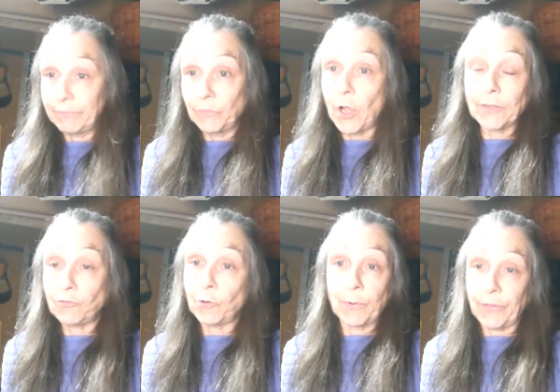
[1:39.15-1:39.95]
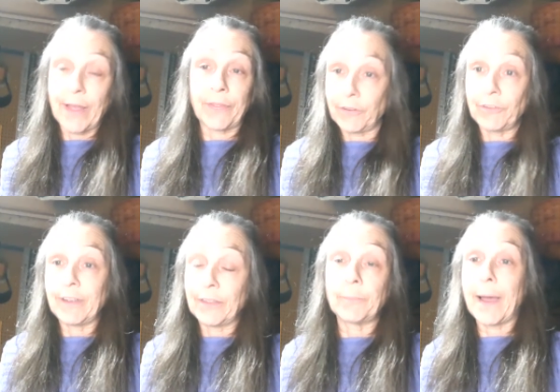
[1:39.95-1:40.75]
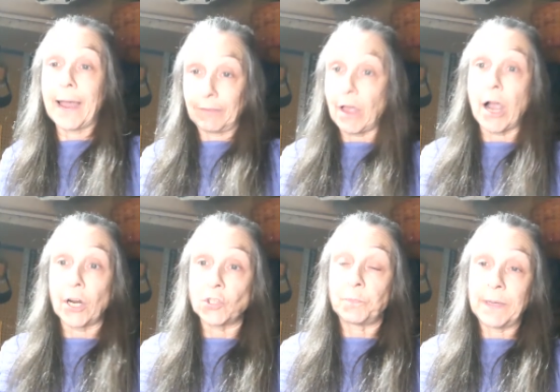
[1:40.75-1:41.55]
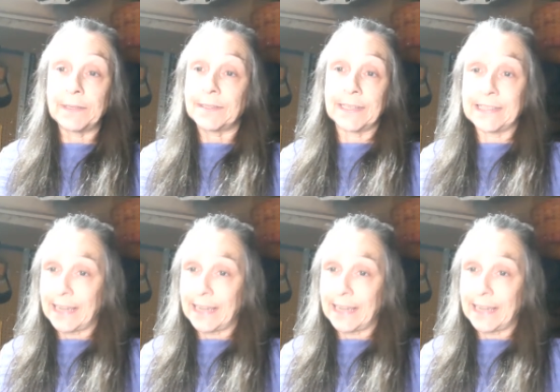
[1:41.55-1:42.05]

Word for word: Not true with leather. You're either buying large pieces.